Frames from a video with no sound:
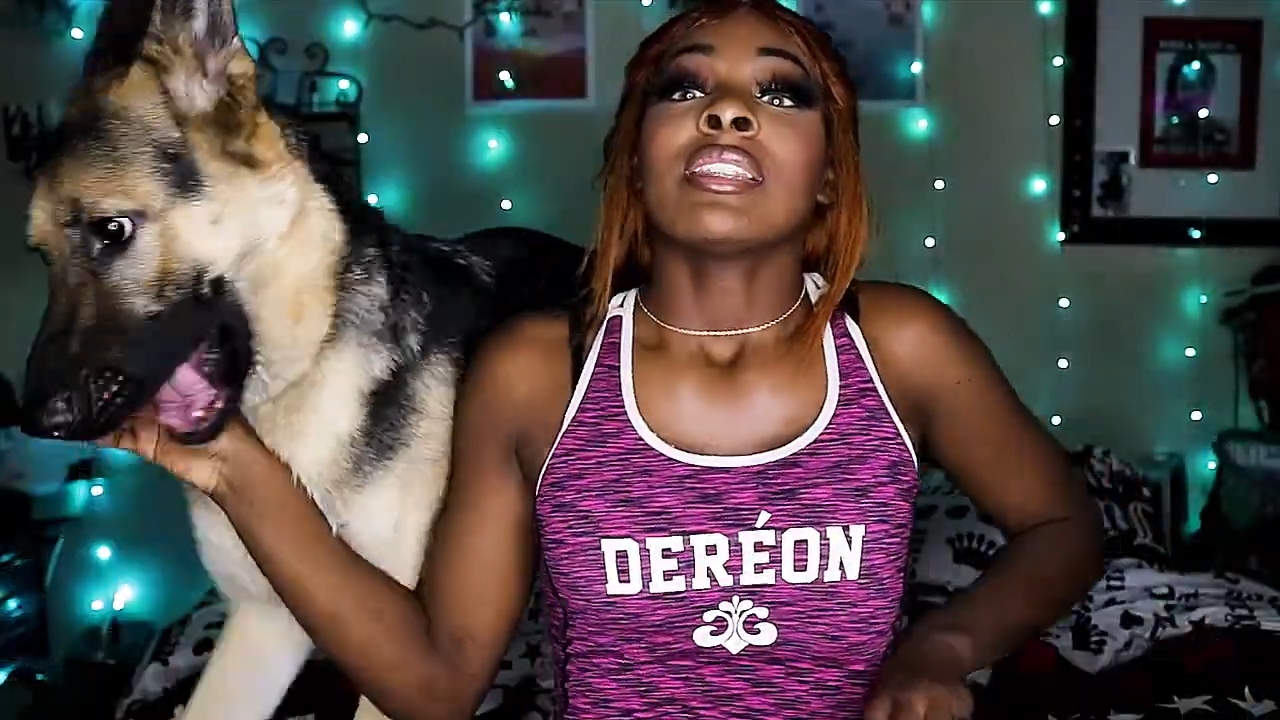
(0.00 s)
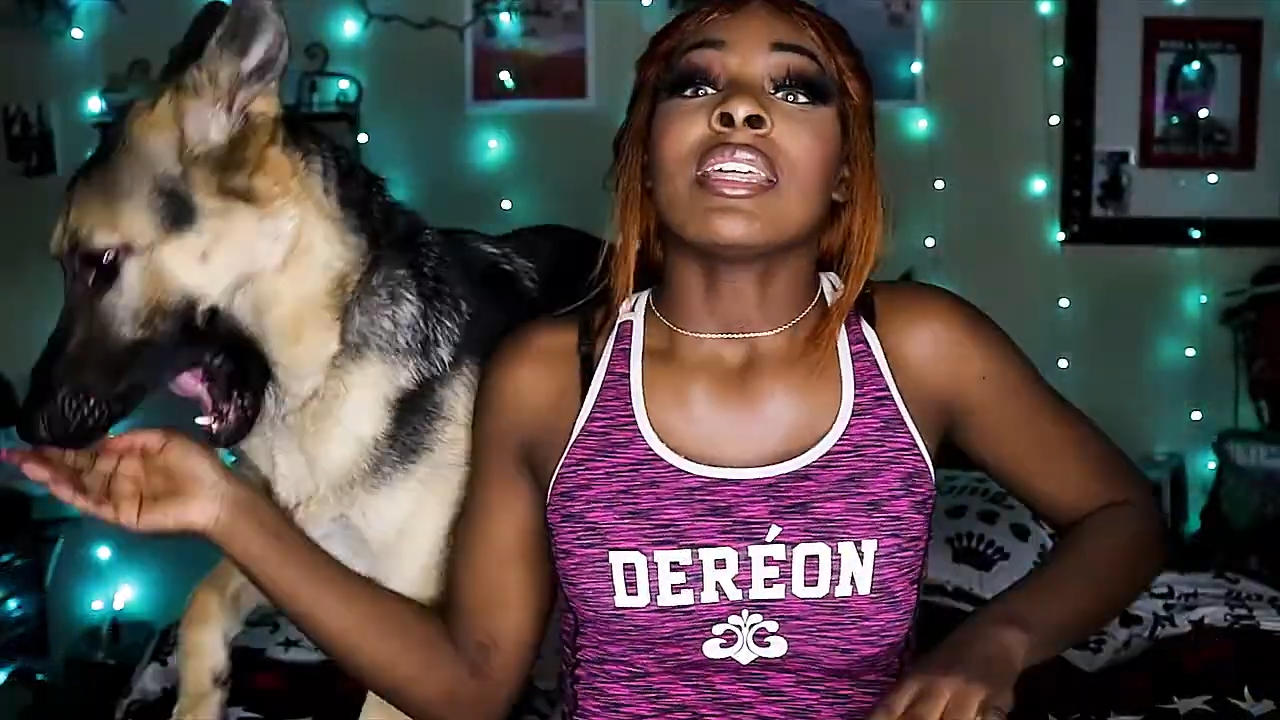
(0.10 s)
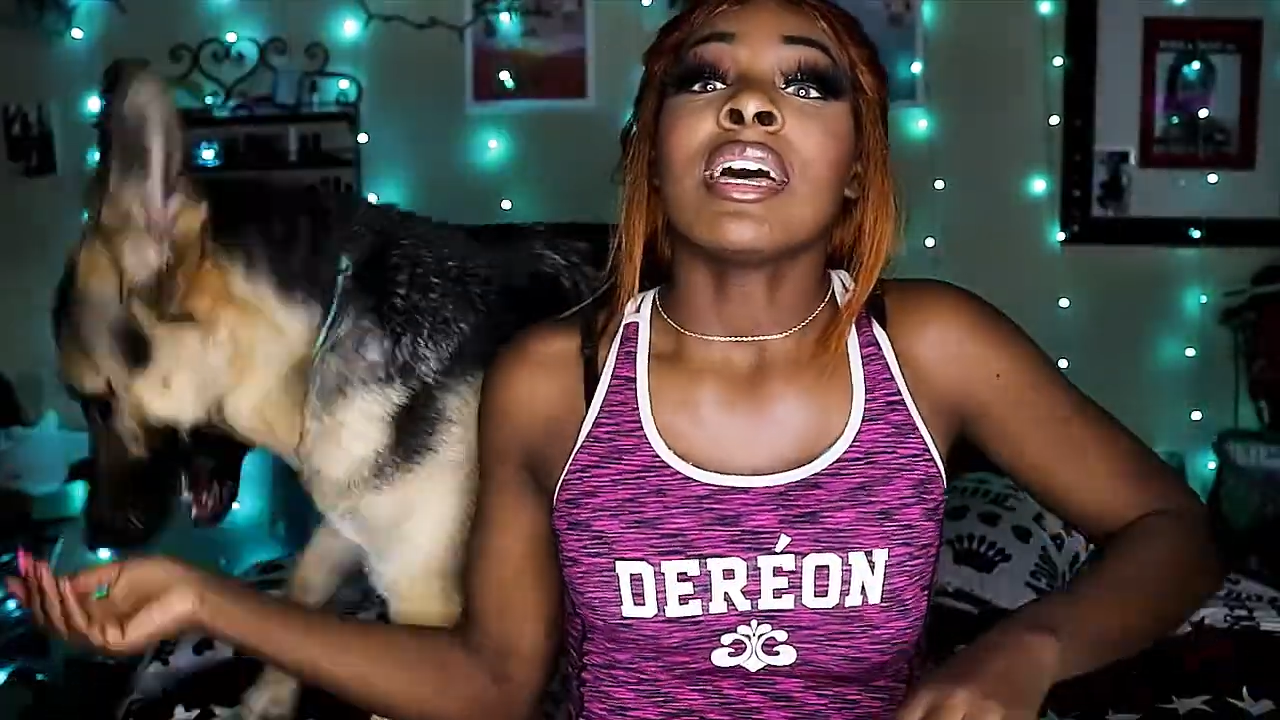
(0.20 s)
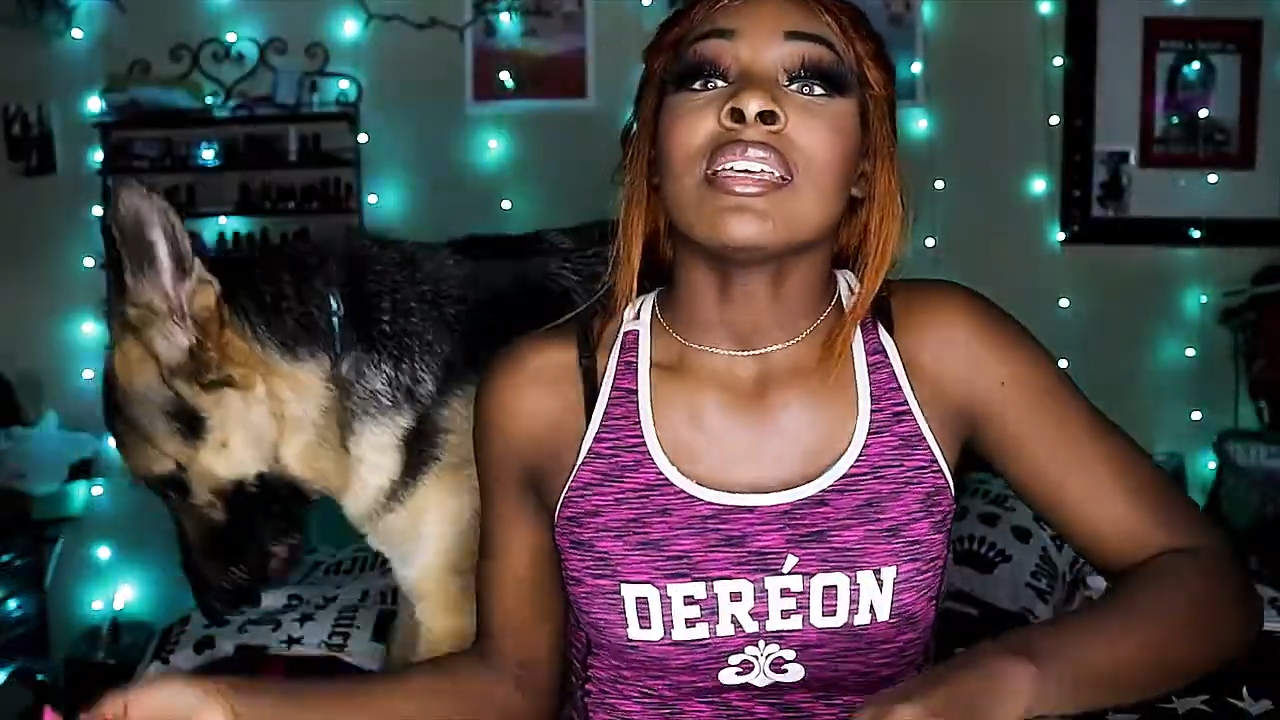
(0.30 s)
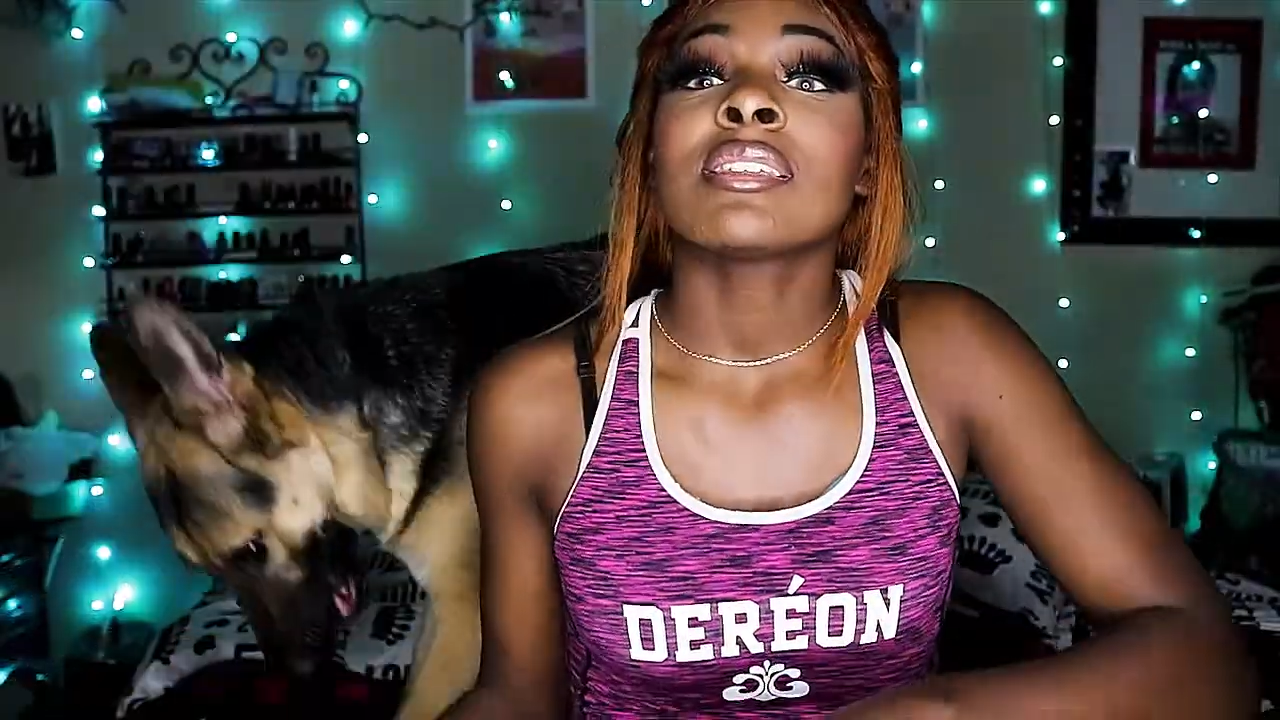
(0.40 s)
that